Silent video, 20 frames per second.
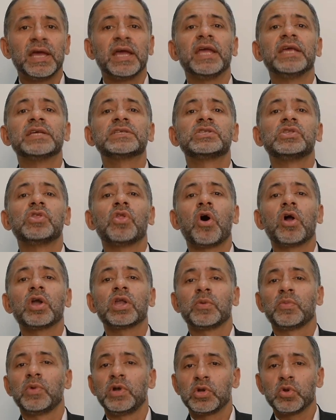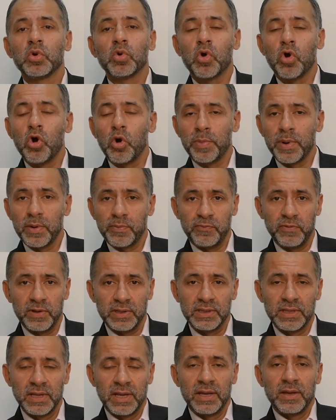he is not able to cope up
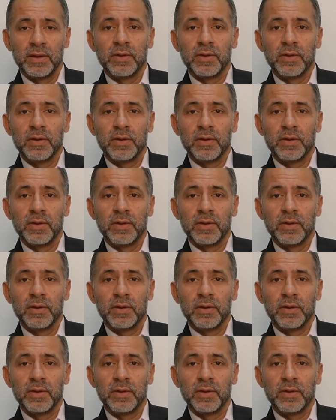with